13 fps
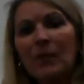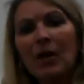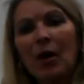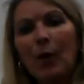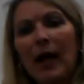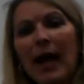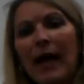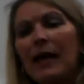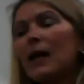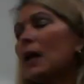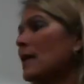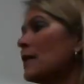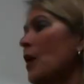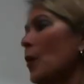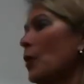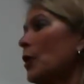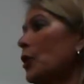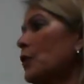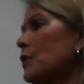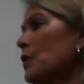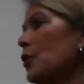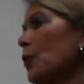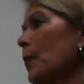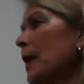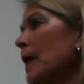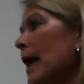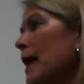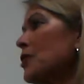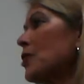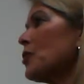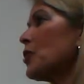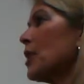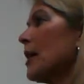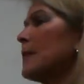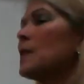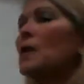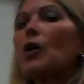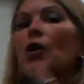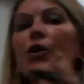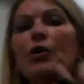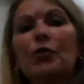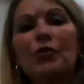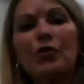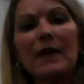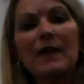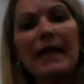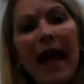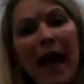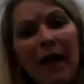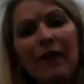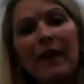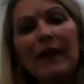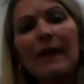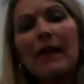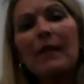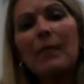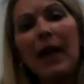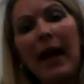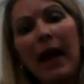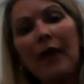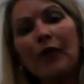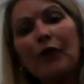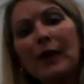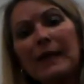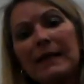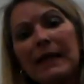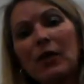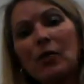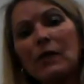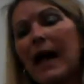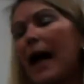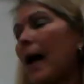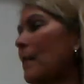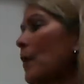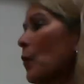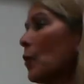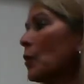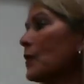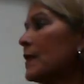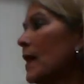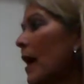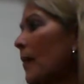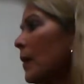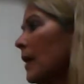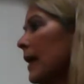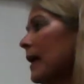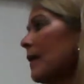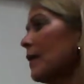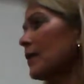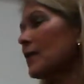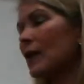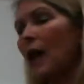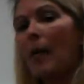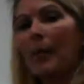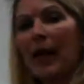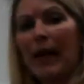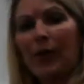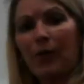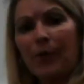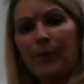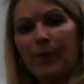Okay, so using your relationships, you're just halving them every single time that we're doubling the denominator.